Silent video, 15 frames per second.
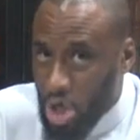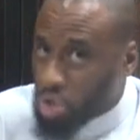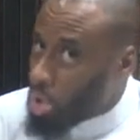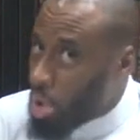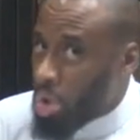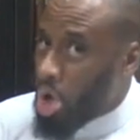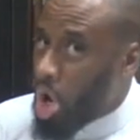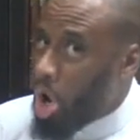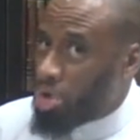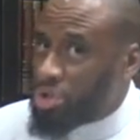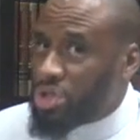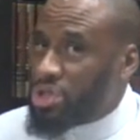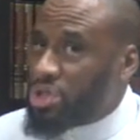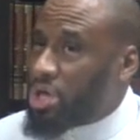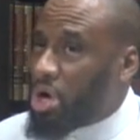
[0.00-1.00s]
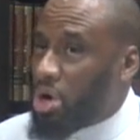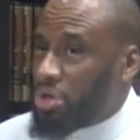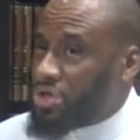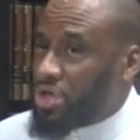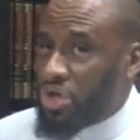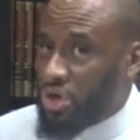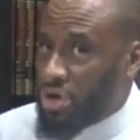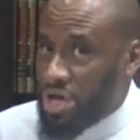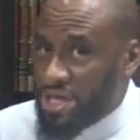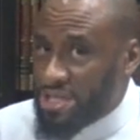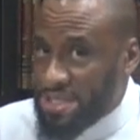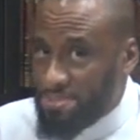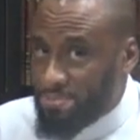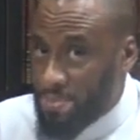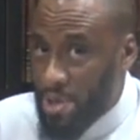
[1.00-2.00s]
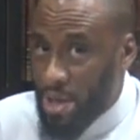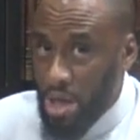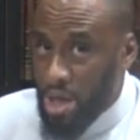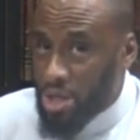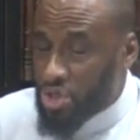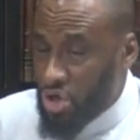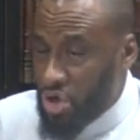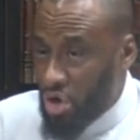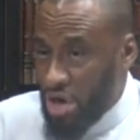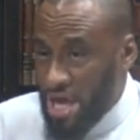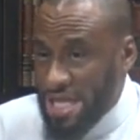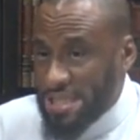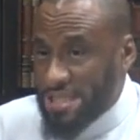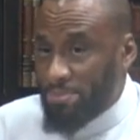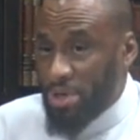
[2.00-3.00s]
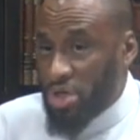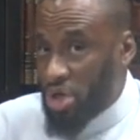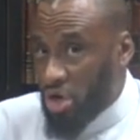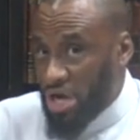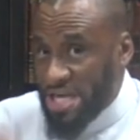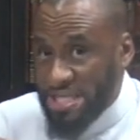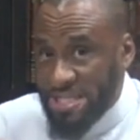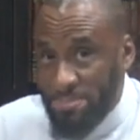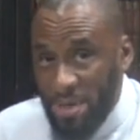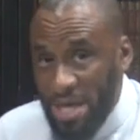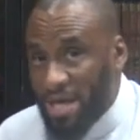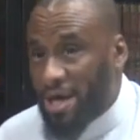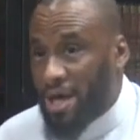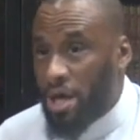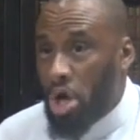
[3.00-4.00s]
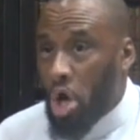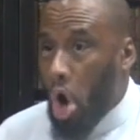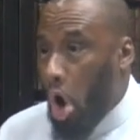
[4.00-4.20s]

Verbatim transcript: Don't call to, to call to your his to your husband, your hisbia.